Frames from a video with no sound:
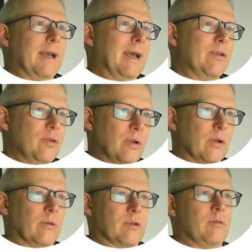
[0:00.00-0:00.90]
and you can
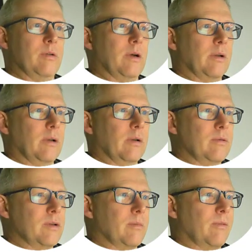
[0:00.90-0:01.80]
also download
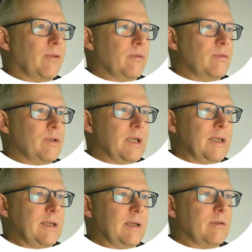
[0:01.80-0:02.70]
some of those
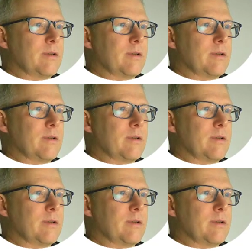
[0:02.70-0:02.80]
details.